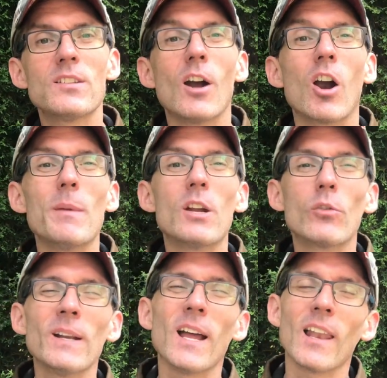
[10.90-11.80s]
the army
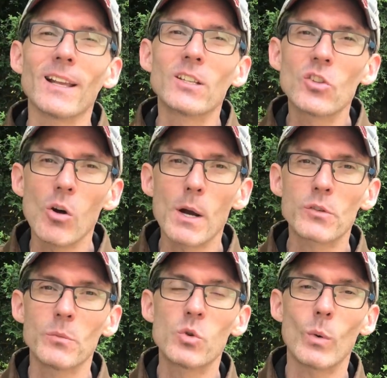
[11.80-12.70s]
green I like so much
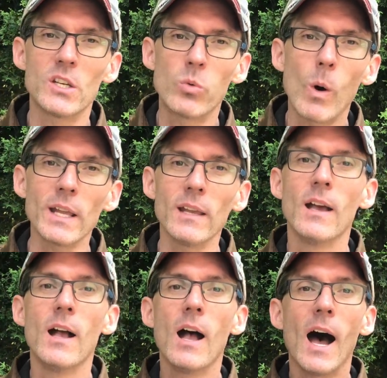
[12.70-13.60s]
from 2020.
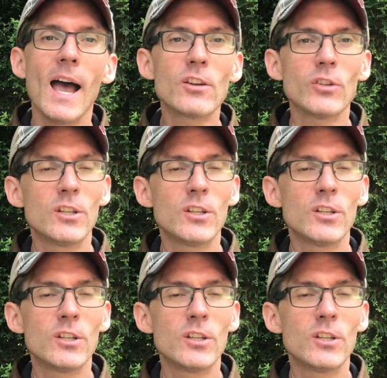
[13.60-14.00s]
I actually